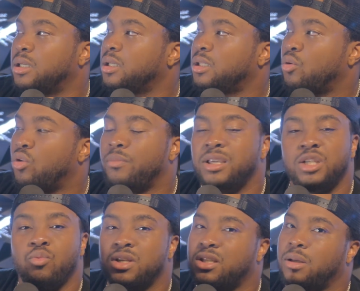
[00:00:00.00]
The woman just
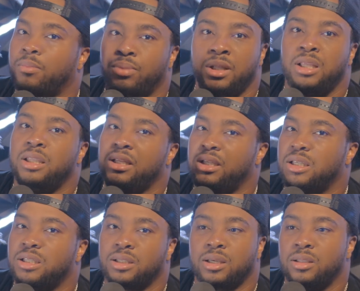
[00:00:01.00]
wants to completely
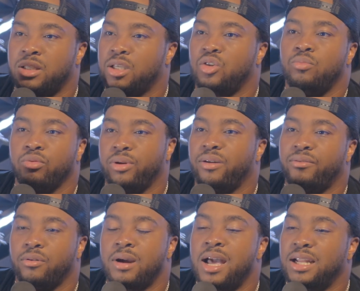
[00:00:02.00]
just continue bring
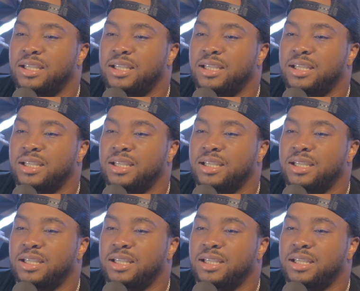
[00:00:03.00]
variety.